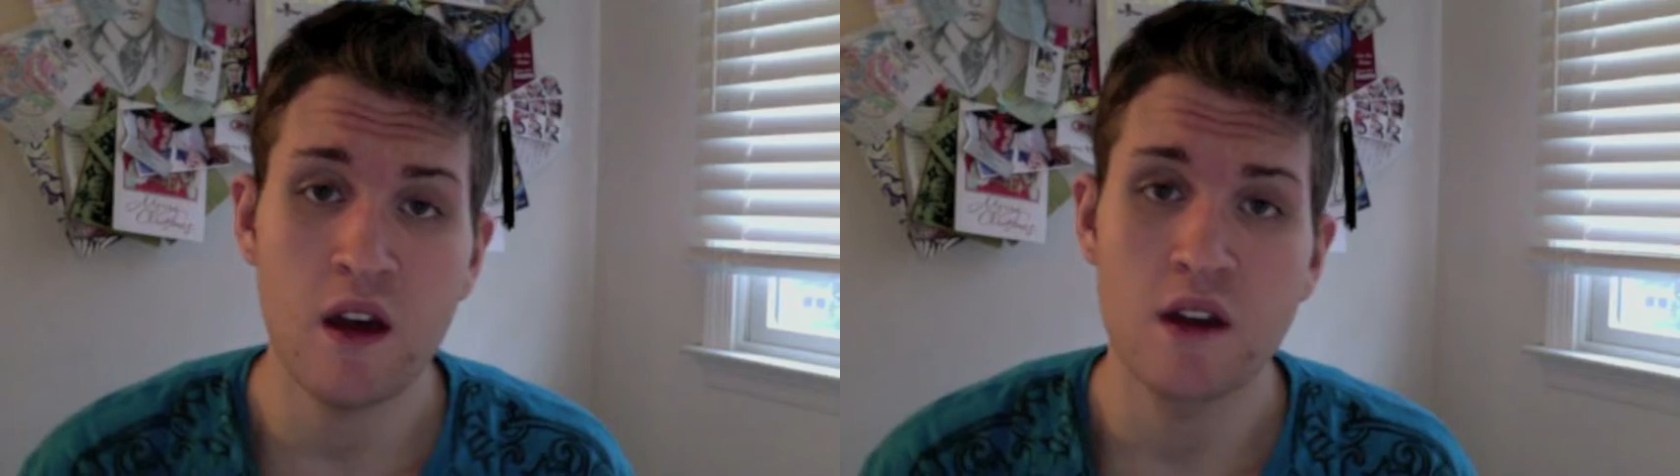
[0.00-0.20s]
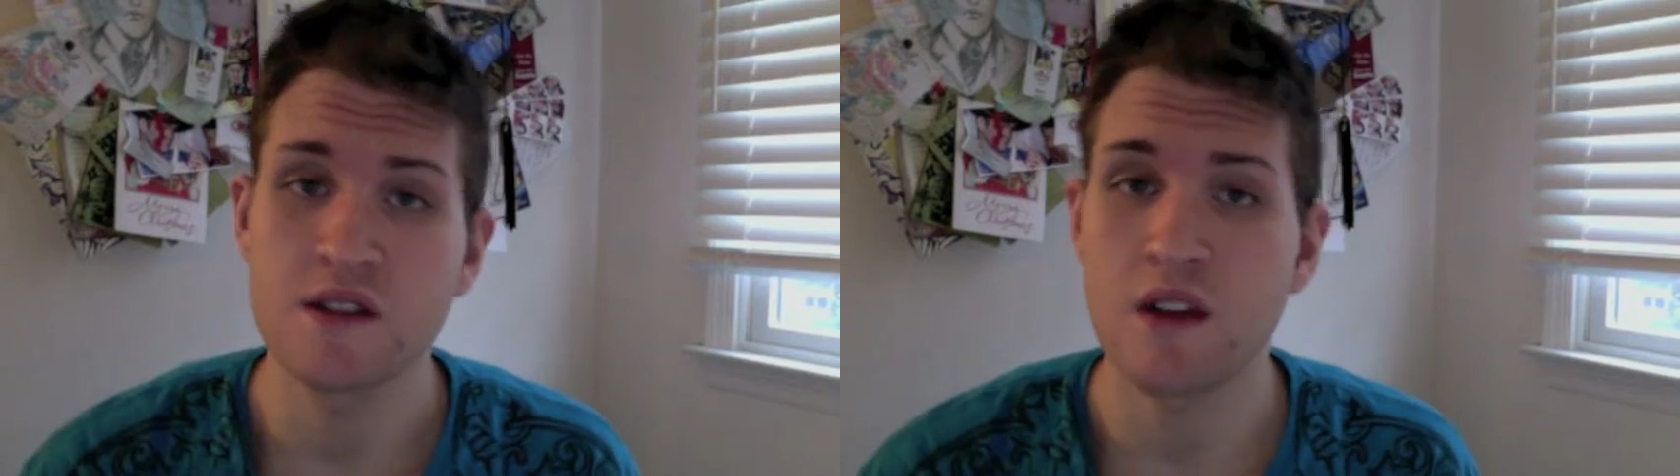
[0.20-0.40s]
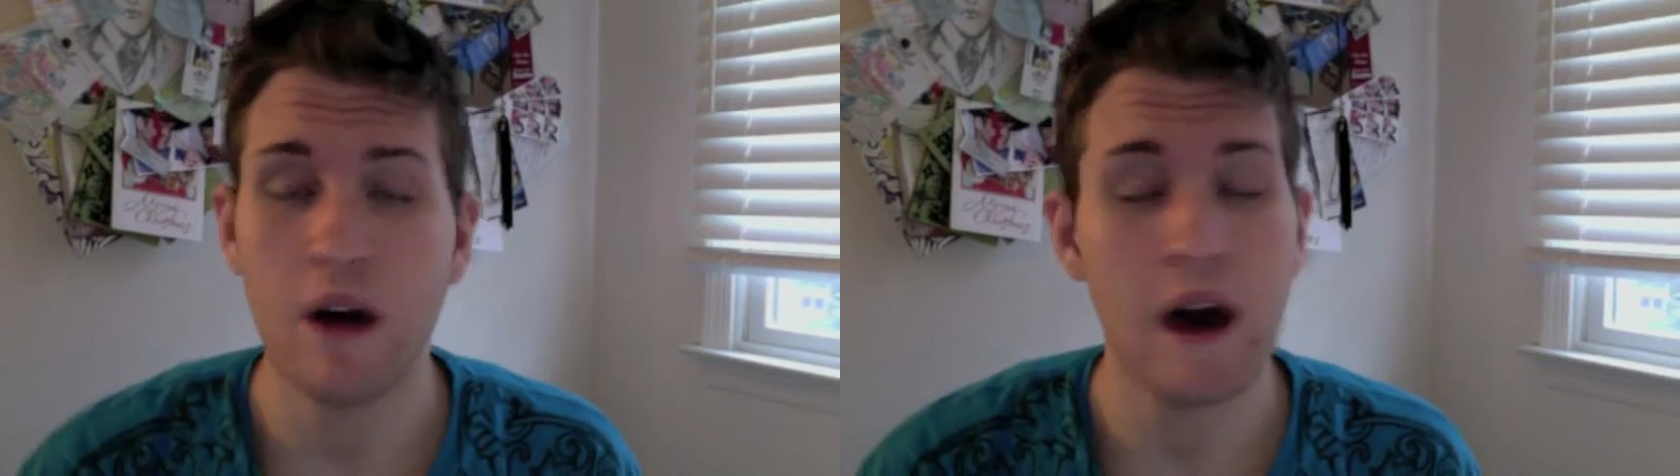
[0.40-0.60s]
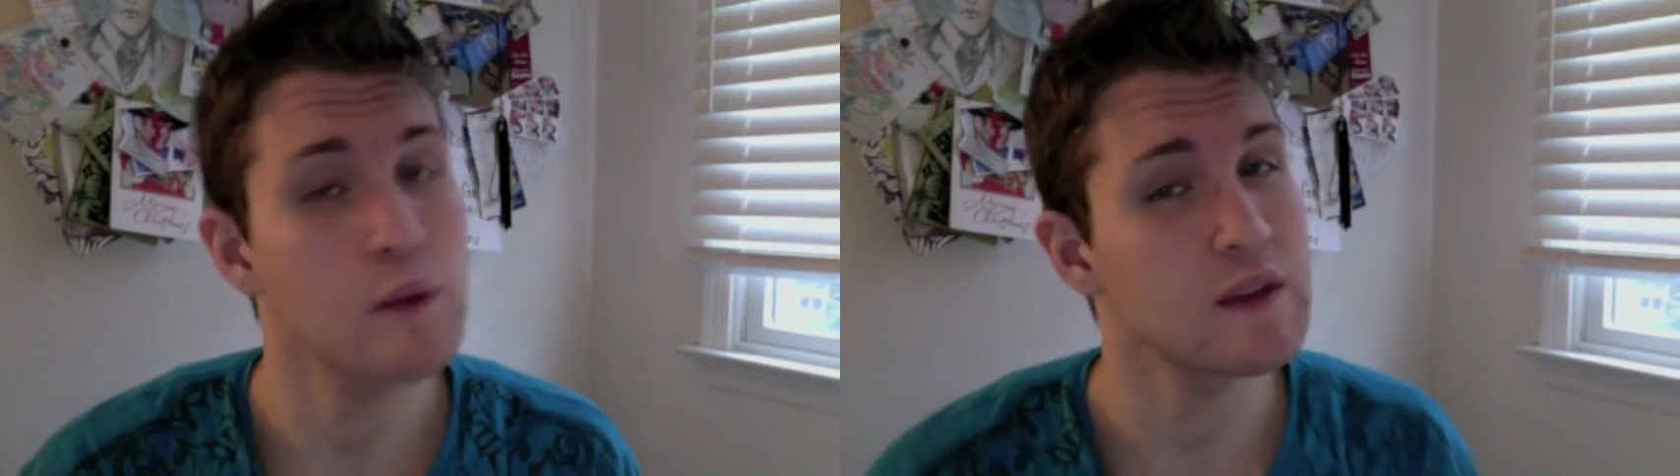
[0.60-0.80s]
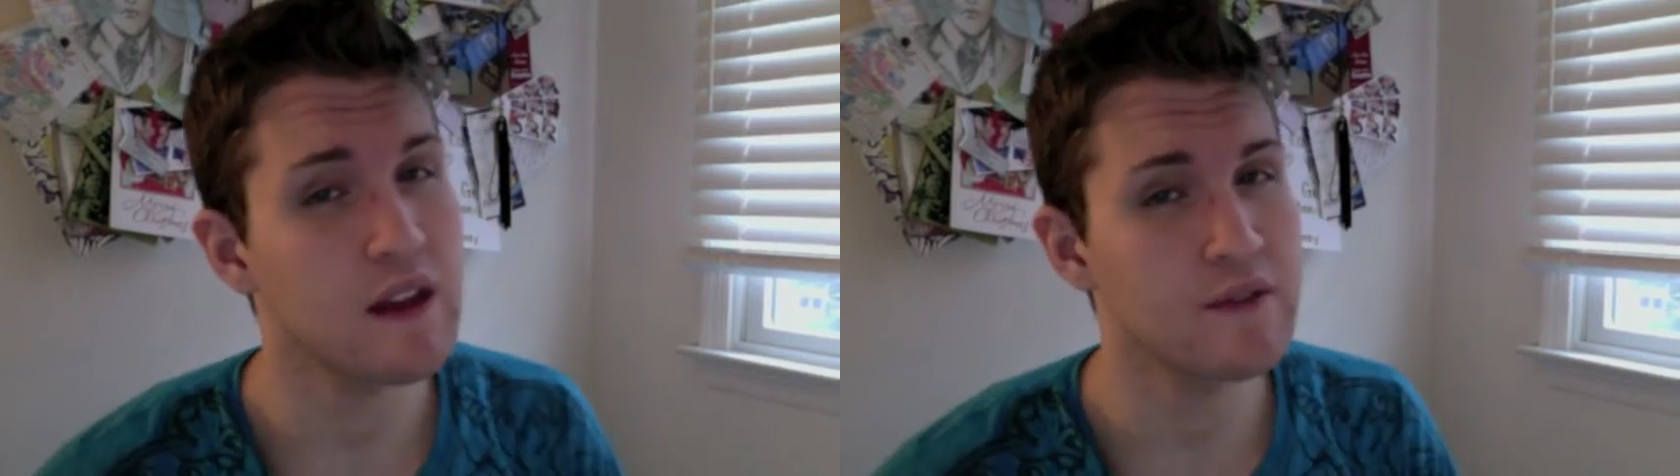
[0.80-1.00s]
So I
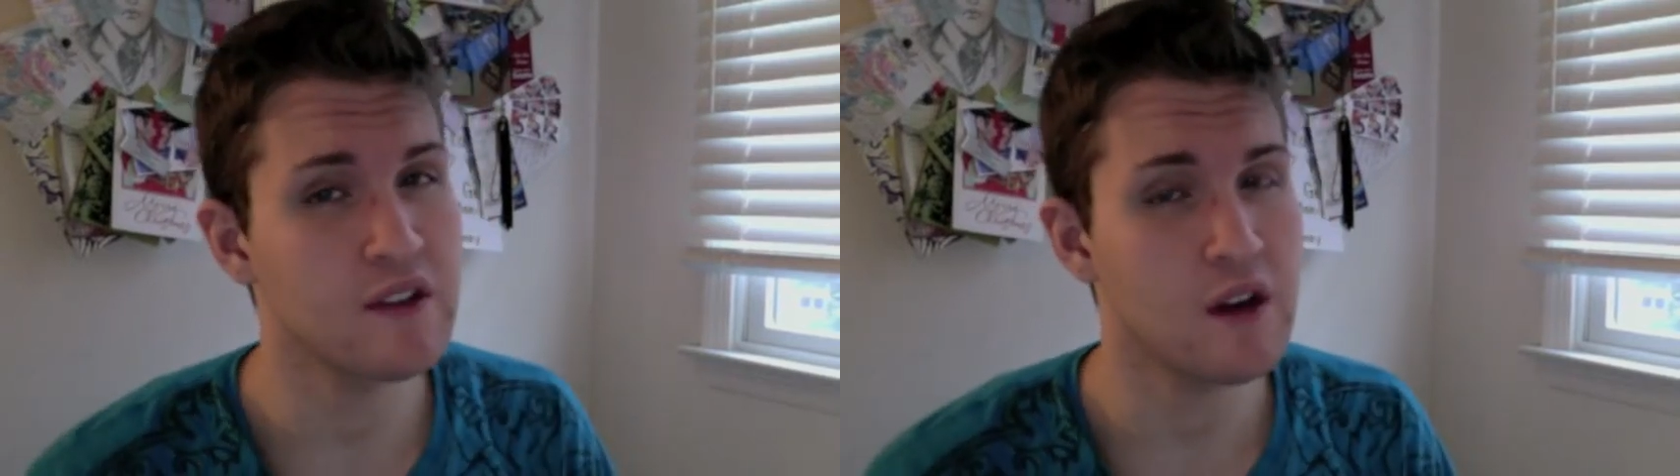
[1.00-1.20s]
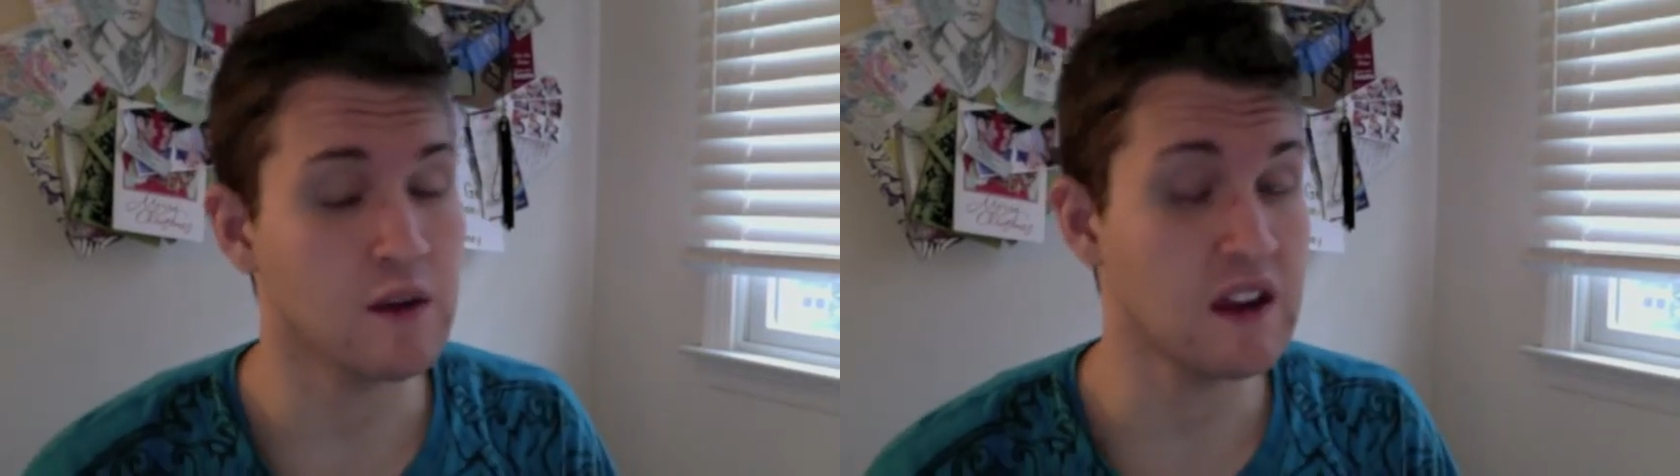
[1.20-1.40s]
would love to know,